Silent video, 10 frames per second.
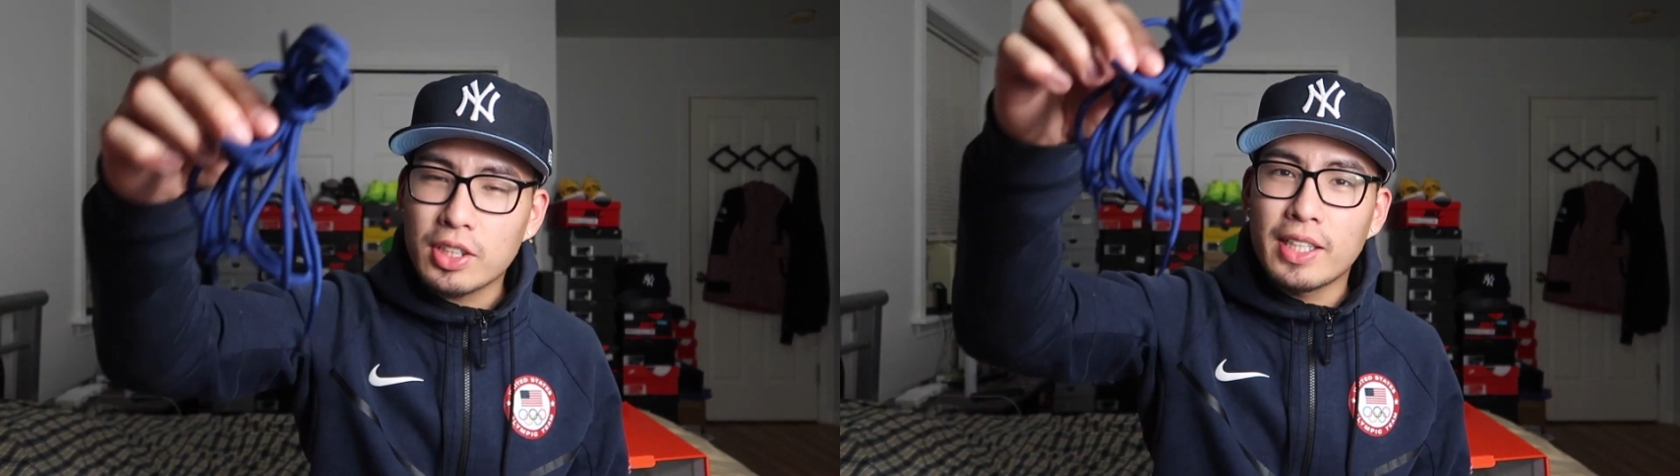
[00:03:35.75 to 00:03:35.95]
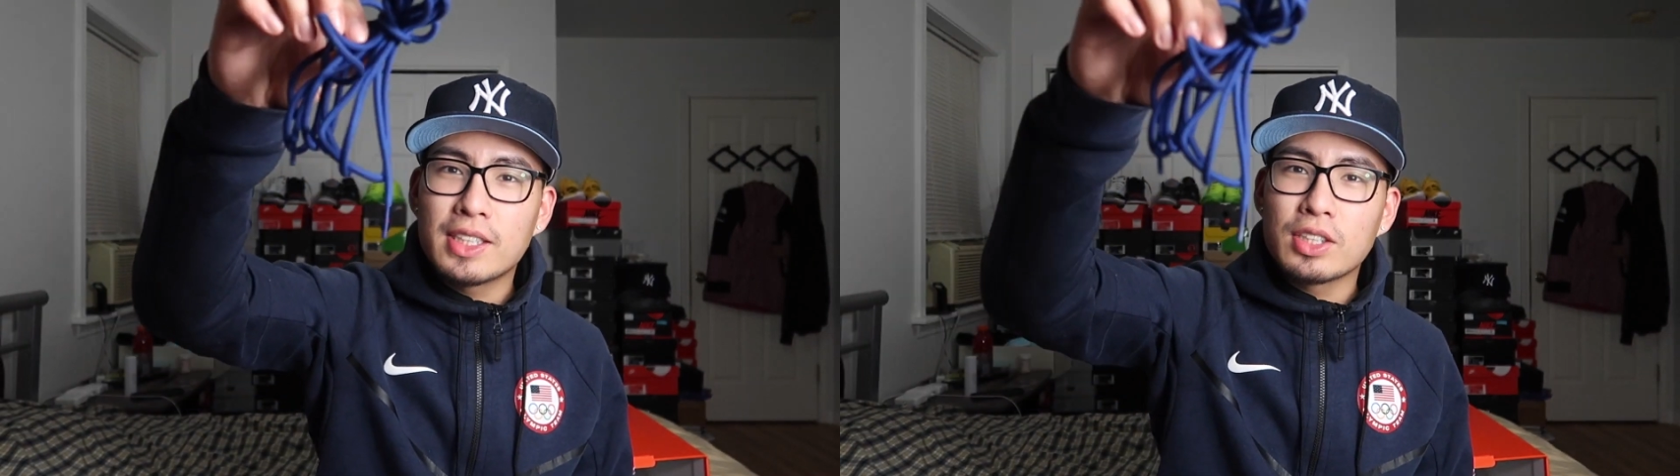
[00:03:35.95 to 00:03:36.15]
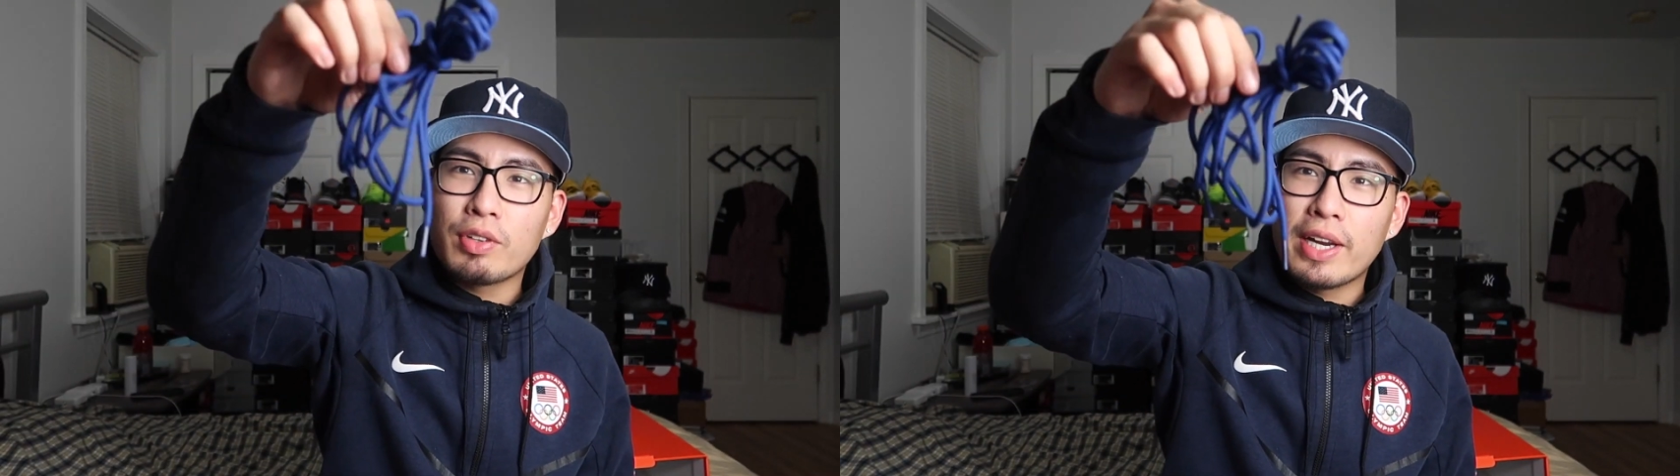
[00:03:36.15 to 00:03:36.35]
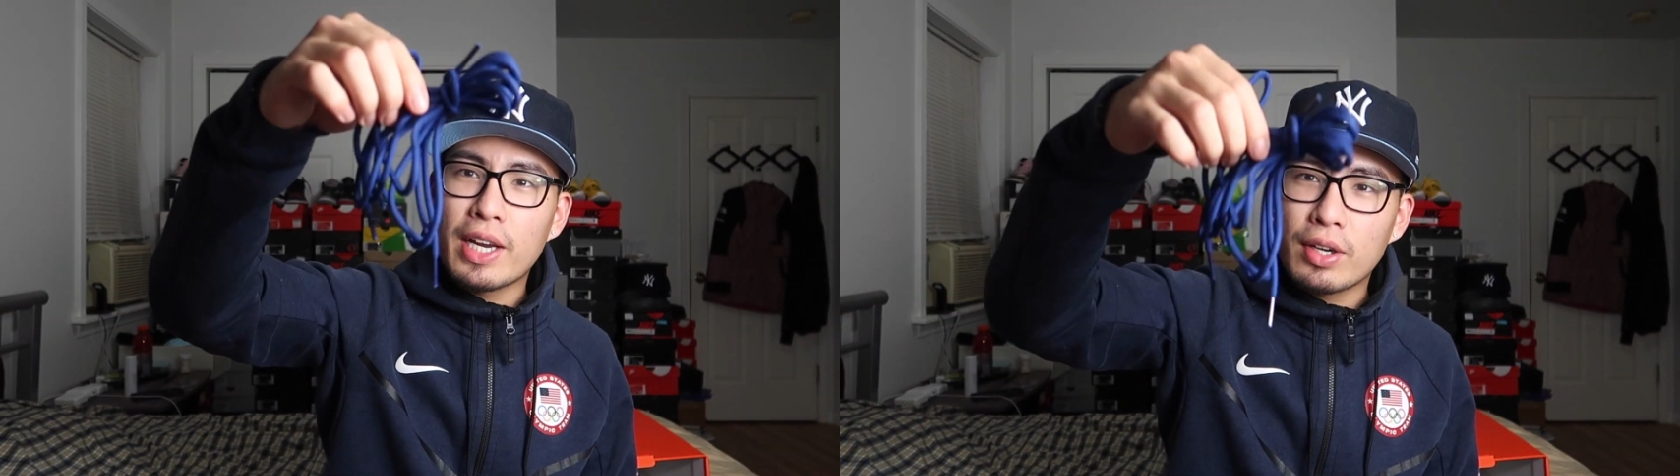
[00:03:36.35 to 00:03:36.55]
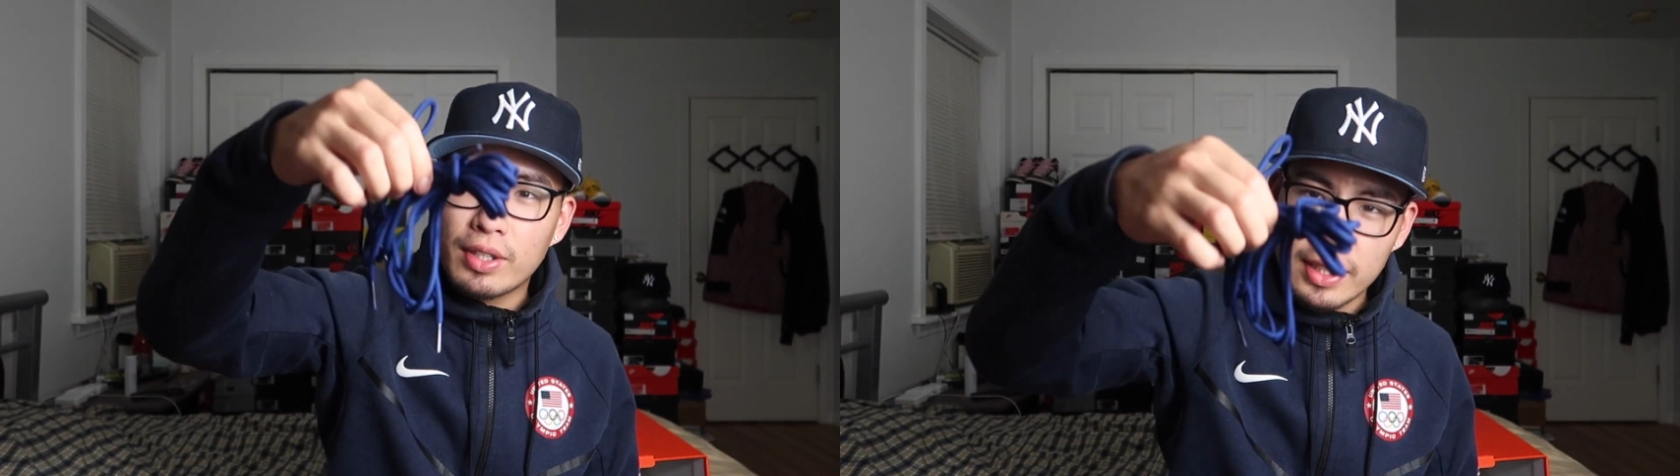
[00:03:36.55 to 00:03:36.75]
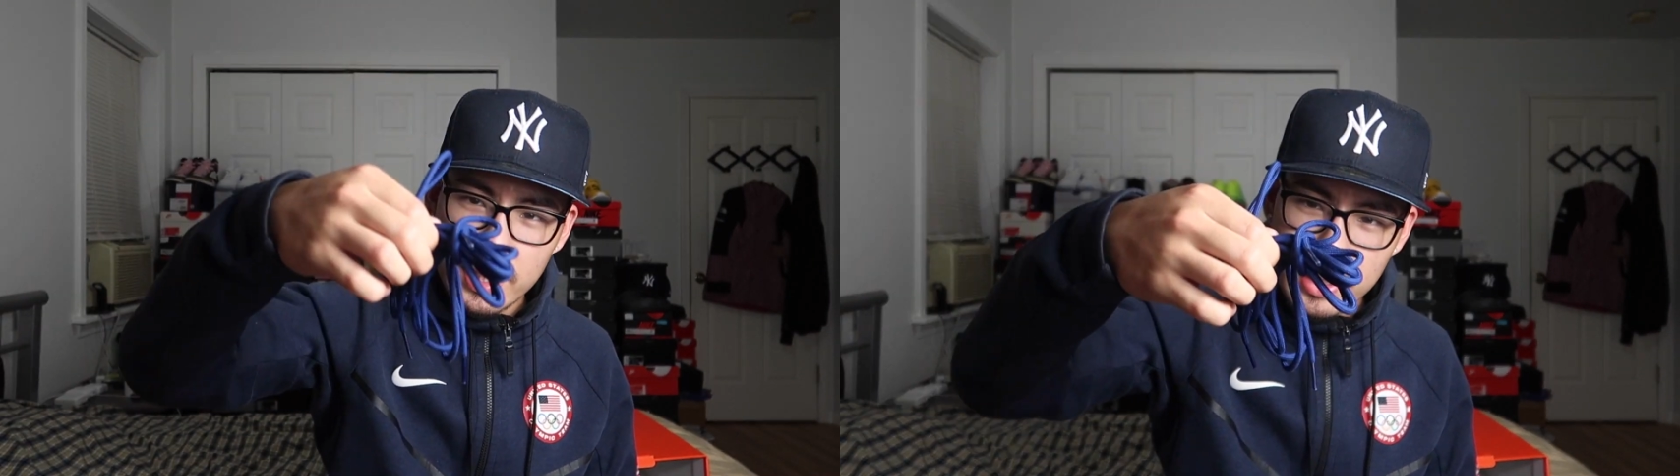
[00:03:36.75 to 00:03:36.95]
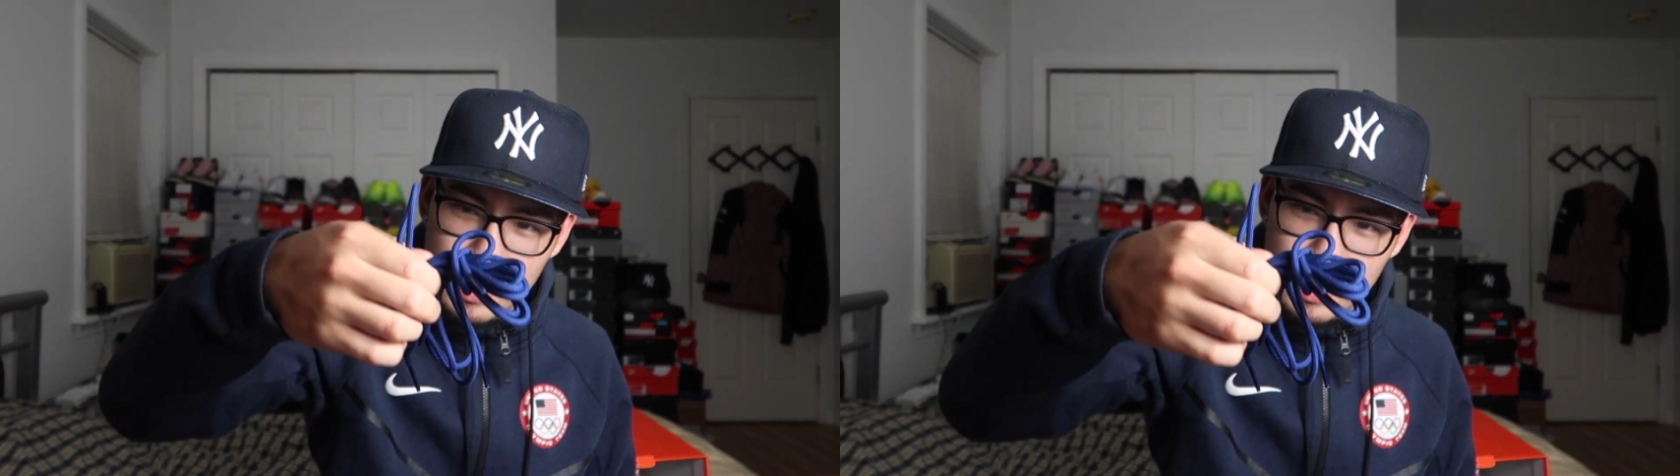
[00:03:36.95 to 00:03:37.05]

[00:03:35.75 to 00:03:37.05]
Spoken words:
laces right here in this